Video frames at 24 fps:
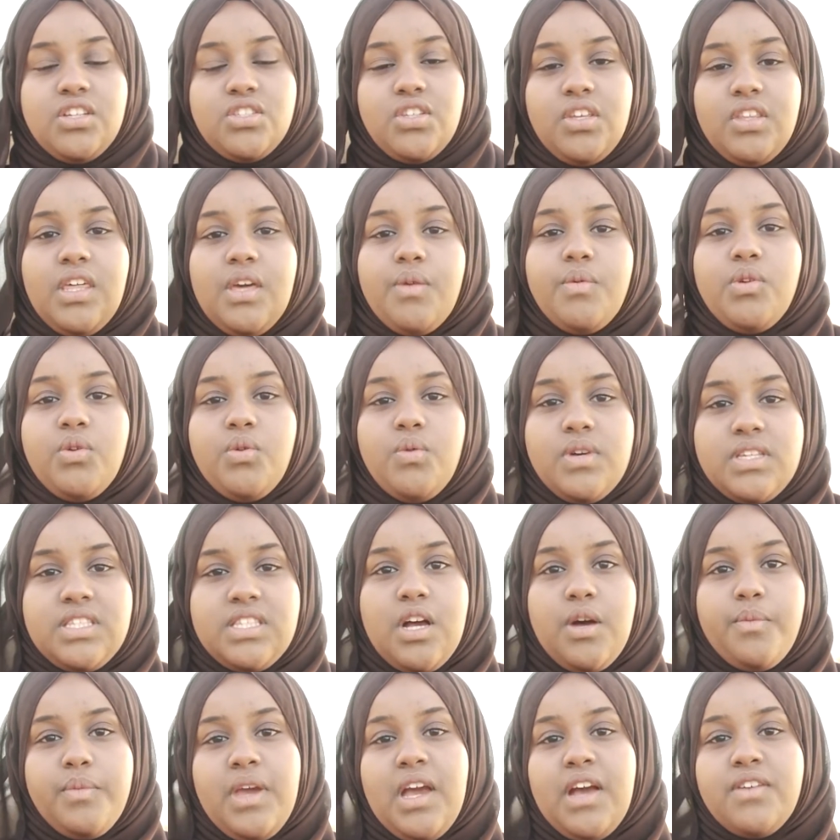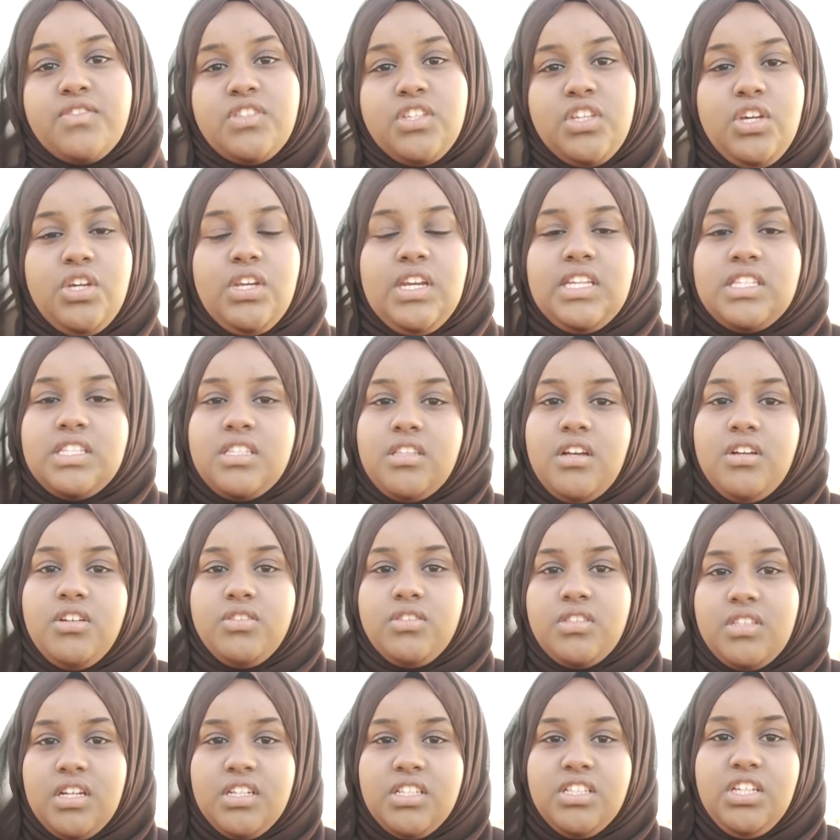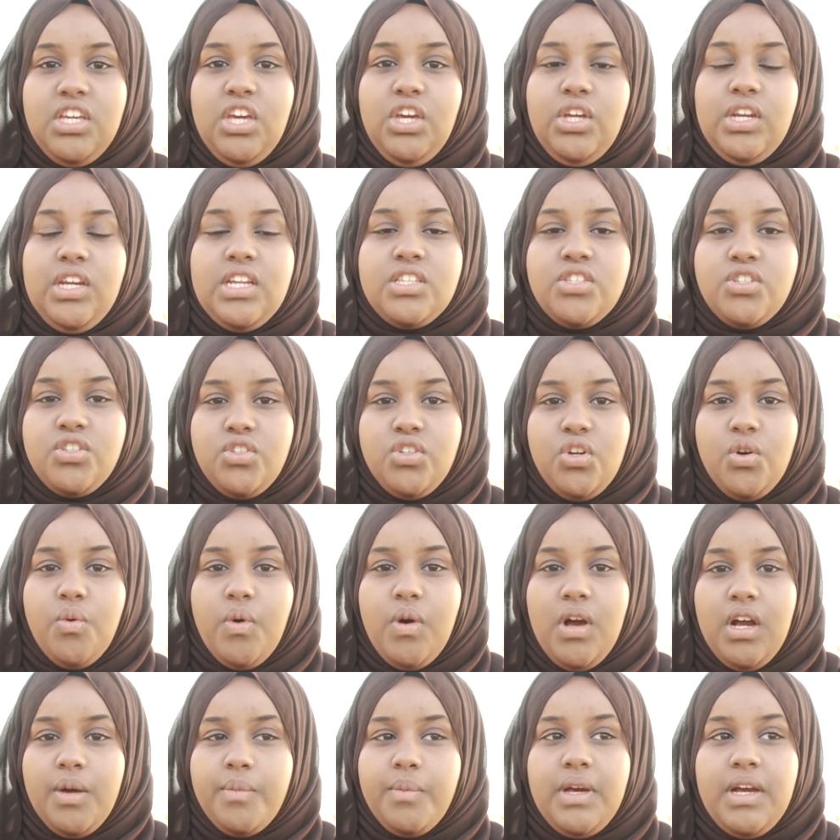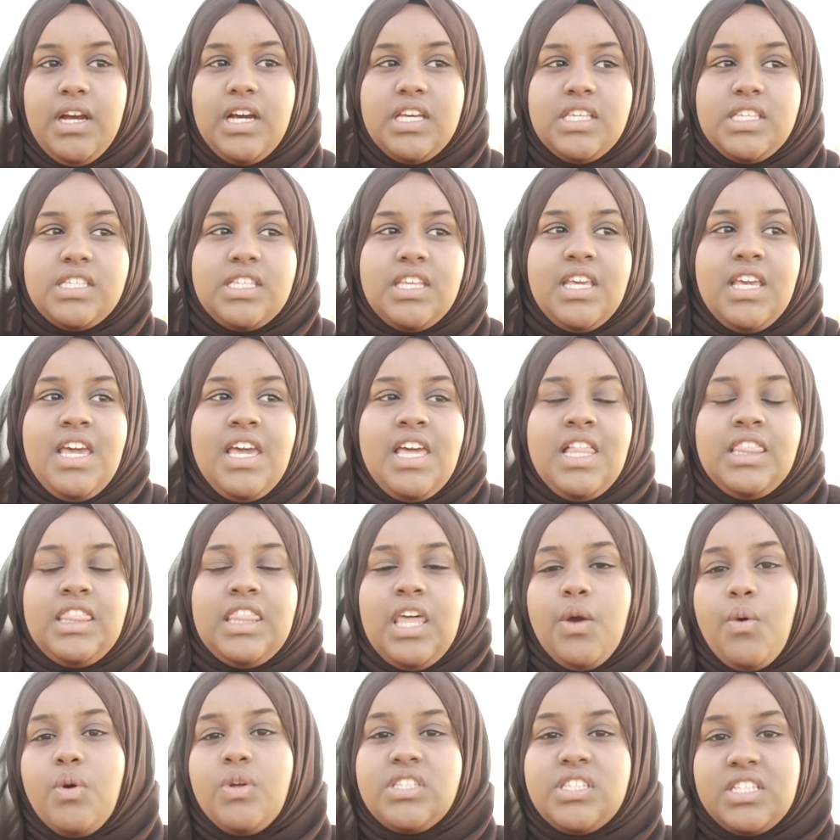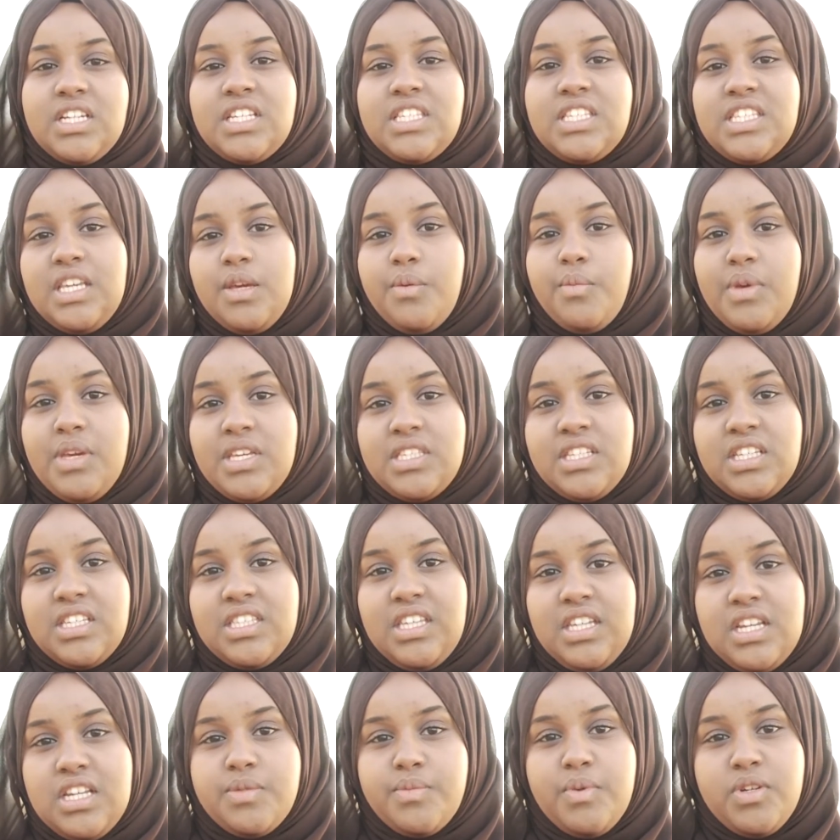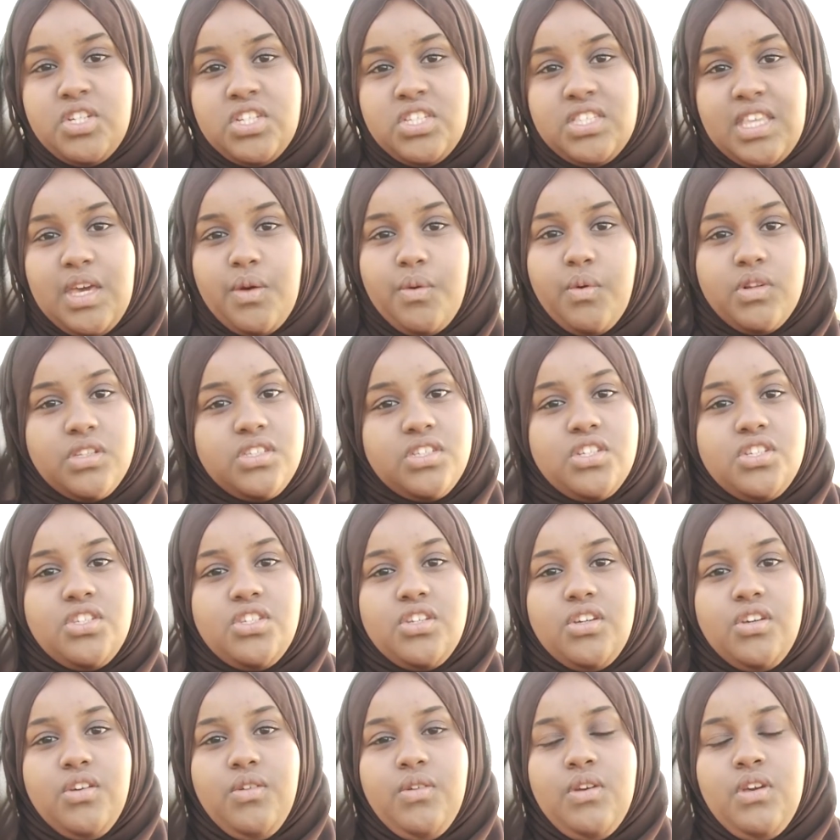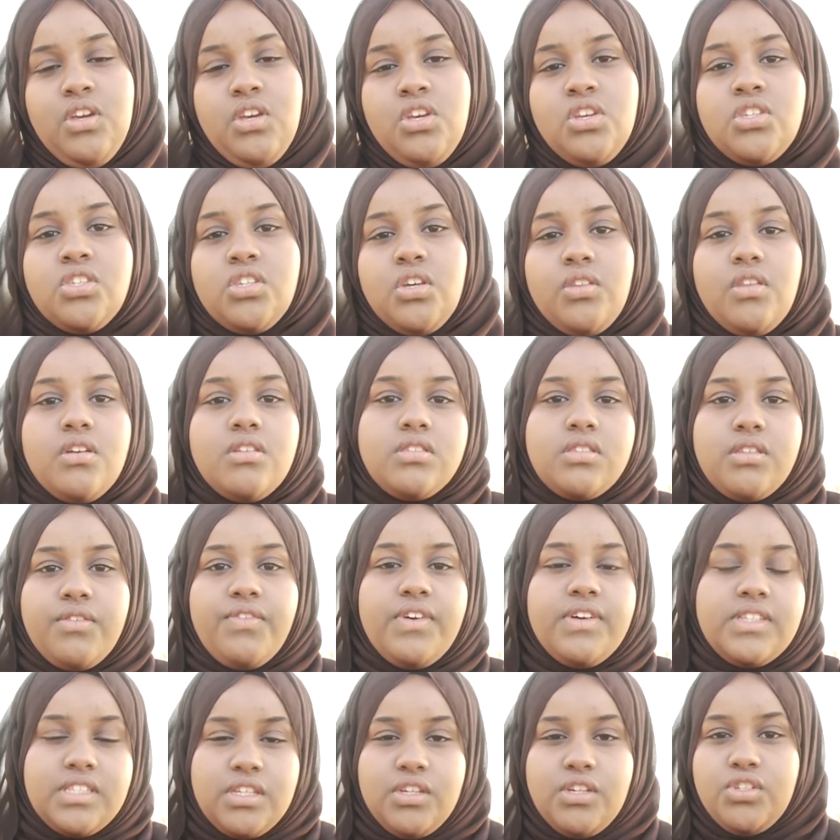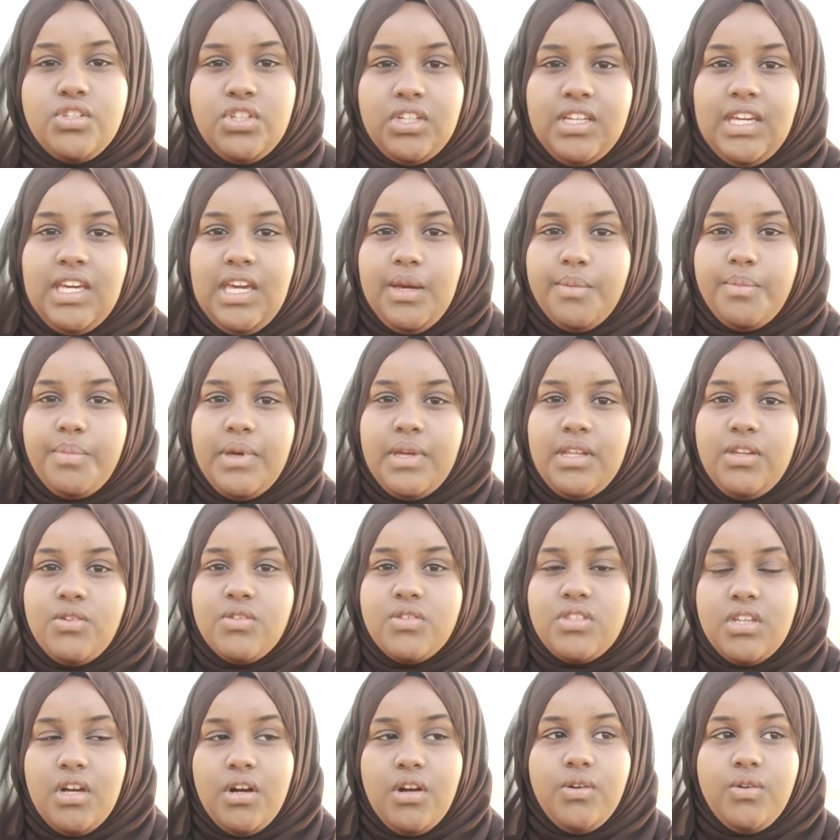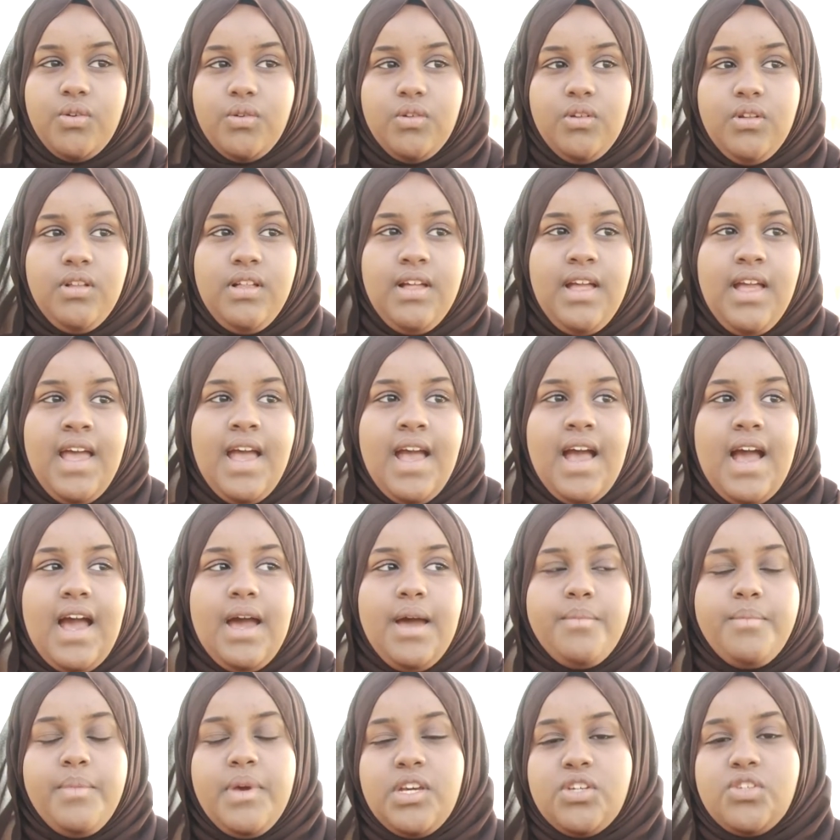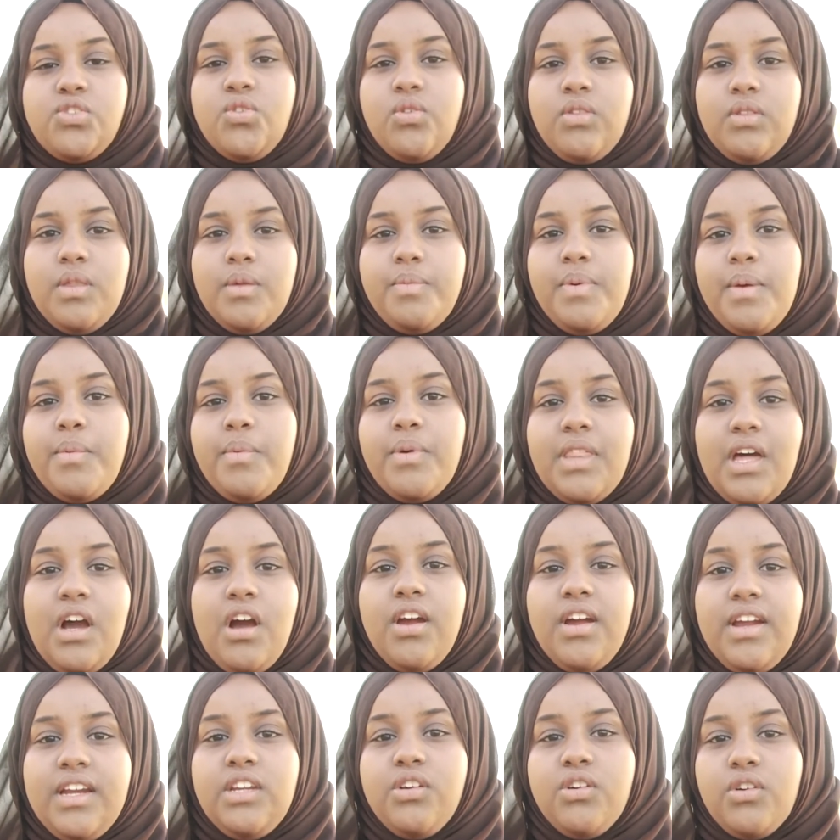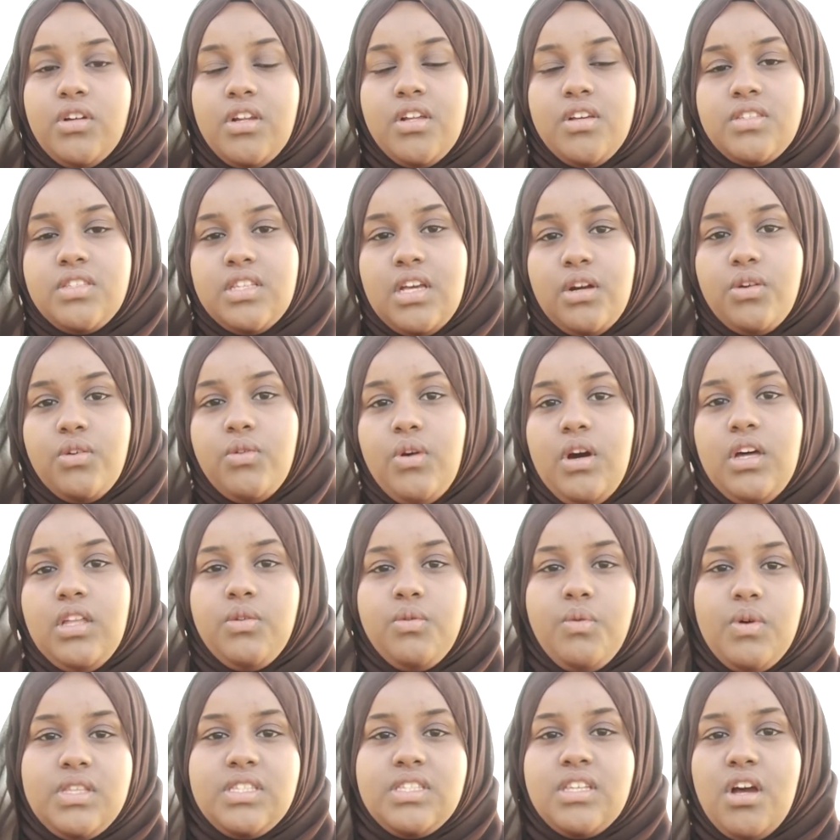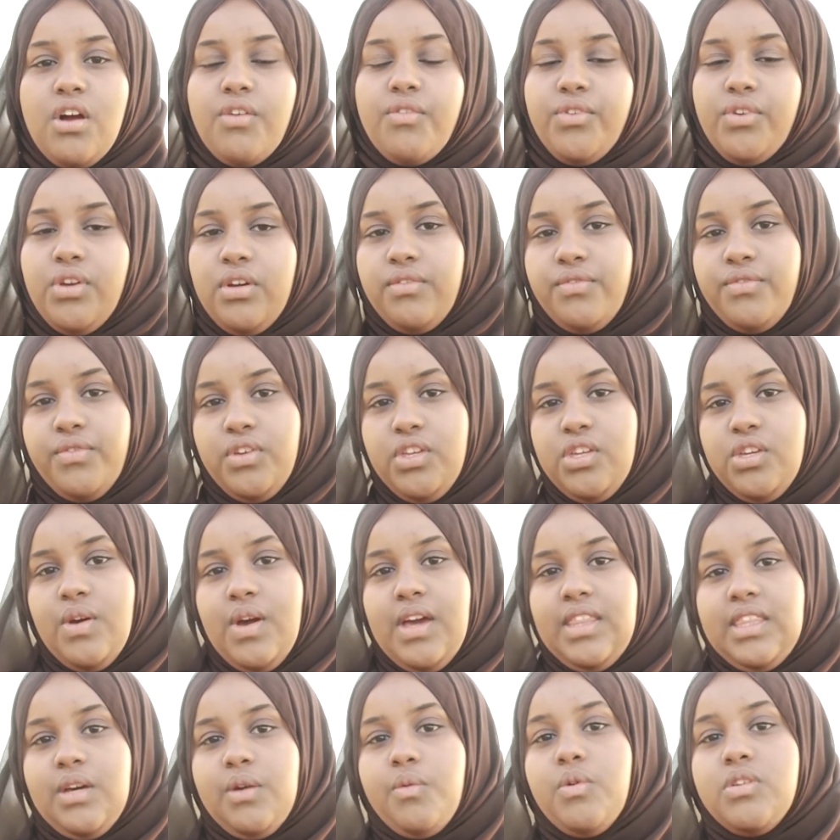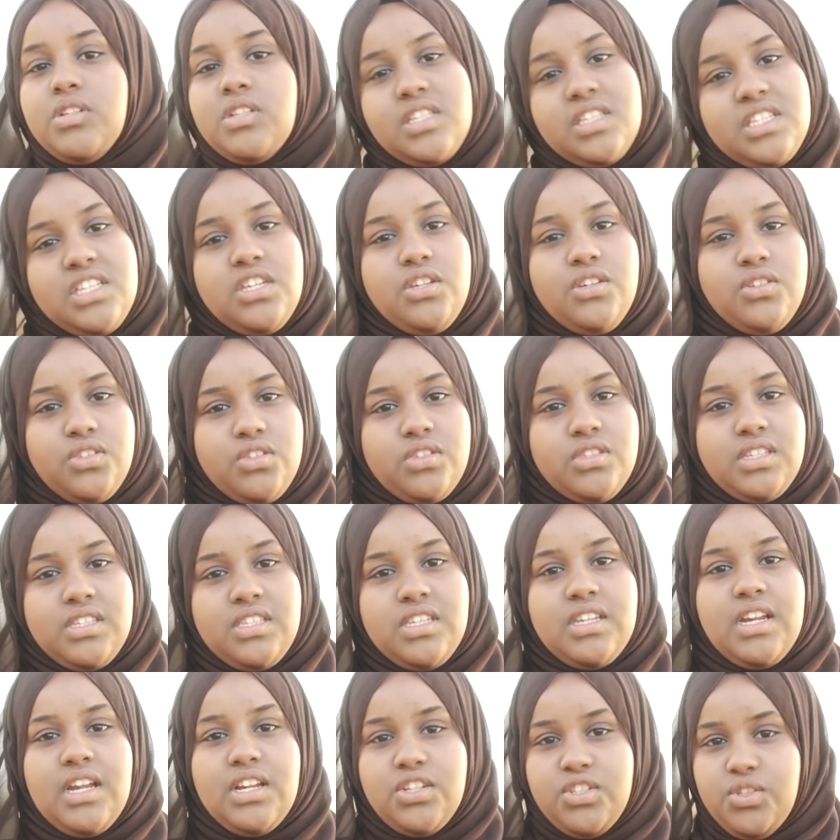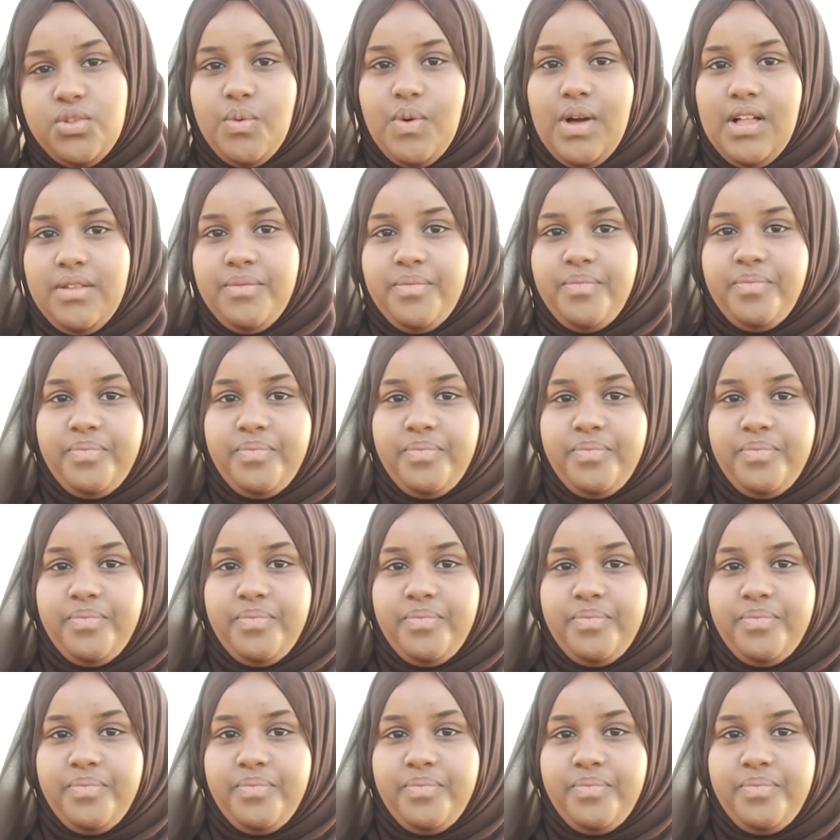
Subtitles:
So they would always tell me, Hafsa, you need to start studying, you need to do your work, because they wanted to see me succeed as much as they wanted to. So those are the friends that you should keep in your circle, and make sure the people that are in your close circle are the ones that are rooting for you and that want to see you succeed and do well.